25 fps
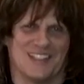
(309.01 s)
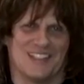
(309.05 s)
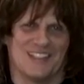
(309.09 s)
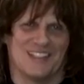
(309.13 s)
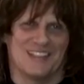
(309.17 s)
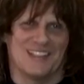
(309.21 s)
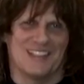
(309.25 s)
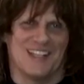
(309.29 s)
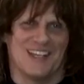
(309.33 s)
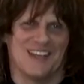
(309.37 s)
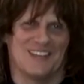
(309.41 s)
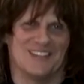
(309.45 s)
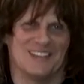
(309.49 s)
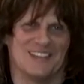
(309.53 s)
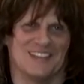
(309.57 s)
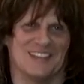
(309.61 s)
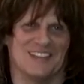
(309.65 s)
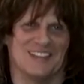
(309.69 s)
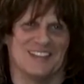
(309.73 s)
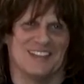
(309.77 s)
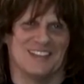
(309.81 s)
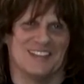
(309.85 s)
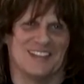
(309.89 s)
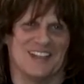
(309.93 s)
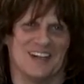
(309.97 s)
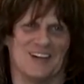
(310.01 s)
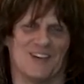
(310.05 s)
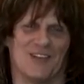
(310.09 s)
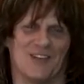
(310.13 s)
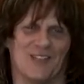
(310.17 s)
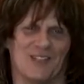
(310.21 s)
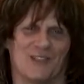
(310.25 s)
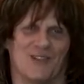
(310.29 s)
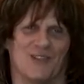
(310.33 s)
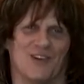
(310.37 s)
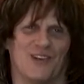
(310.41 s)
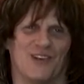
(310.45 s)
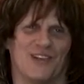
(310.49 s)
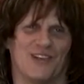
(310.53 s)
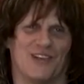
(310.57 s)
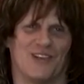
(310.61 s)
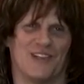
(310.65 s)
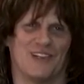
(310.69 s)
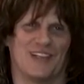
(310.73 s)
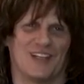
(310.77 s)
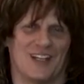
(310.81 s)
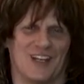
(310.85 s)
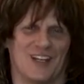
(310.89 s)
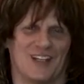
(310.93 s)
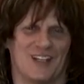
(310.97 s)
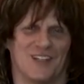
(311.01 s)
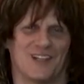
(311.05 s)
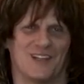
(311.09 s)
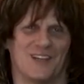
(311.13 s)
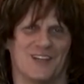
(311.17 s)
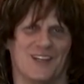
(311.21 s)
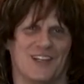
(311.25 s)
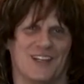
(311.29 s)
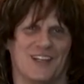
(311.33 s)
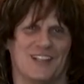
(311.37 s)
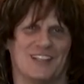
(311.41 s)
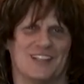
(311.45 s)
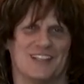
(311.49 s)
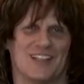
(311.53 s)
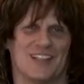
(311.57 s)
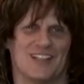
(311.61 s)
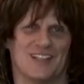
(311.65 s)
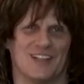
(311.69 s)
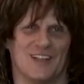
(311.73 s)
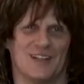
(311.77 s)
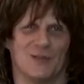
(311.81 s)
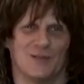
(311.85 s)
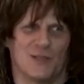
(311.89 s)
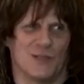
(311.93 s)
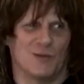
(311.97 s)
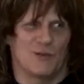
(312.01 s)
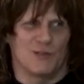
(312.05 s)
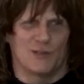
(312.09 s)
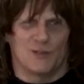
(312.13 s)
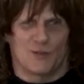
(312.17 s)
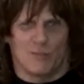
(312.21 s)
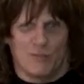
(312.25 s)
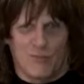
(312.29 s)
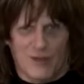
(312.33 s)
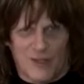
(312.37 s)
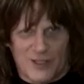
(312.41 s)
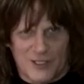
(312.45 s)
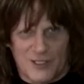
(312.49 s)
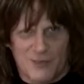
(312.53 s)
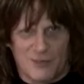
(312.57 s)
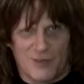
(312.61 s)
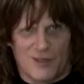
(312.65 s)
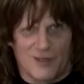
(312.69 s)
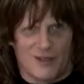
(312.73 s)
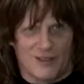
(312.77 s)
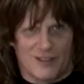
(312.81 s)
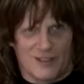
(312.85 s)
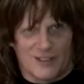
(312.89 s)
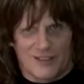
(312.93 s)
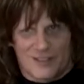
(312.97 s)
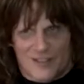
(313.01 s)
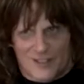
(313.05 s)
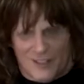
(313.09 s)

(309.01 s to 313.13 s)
I just have to always wonder and kind of cringe, like, somebody's going to bust me on this.